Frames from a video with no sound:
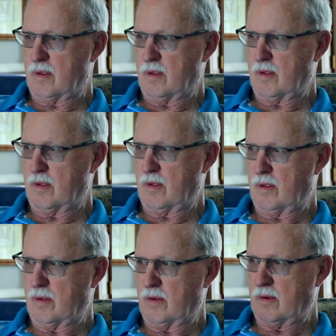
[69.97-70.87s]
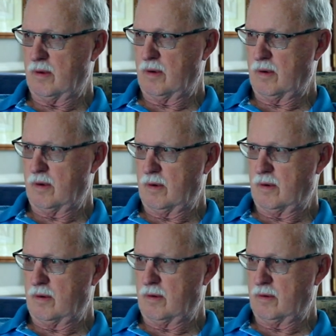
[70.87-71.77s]

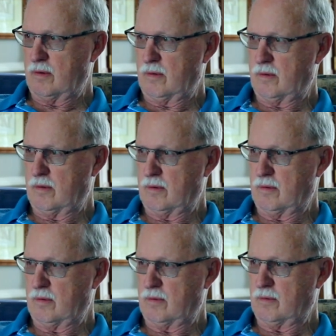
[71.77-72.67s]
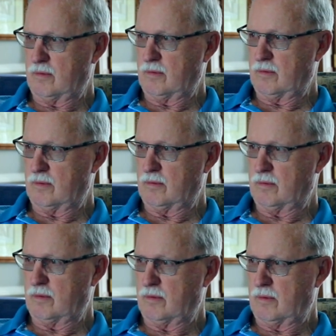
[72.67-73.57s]

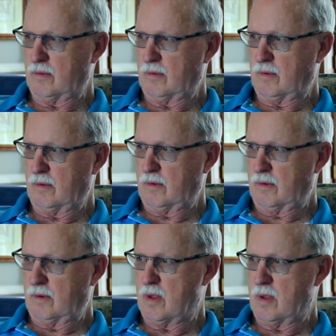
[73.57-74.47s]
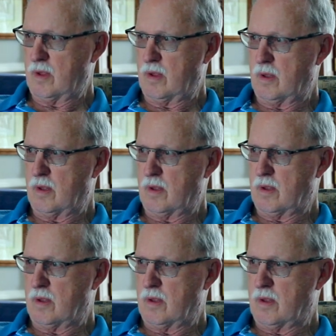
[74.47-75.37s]

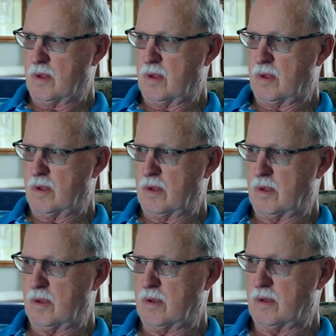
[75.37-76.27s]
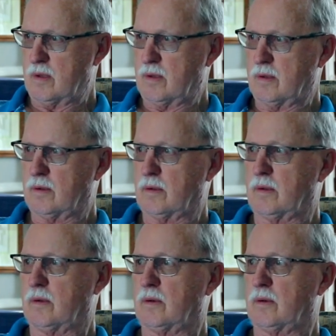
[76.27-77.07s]
(not speaking)